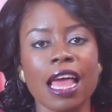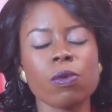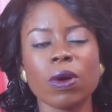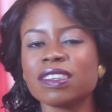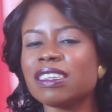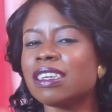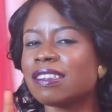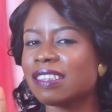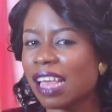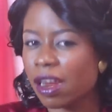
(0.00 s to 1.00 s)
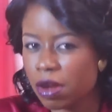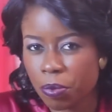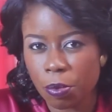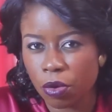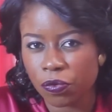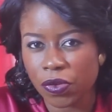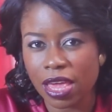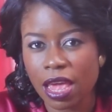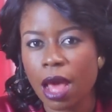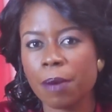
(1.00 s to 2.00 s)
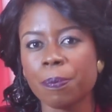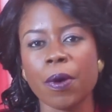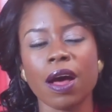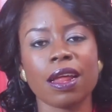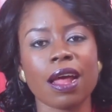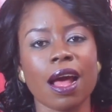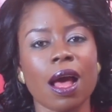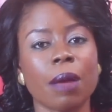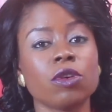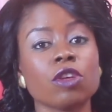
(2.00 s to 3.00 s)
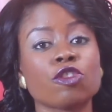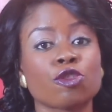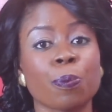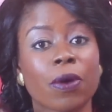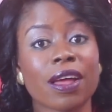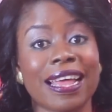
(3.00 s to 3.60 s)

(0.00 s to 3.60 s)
It wasn't a terrible movie, but I'm not super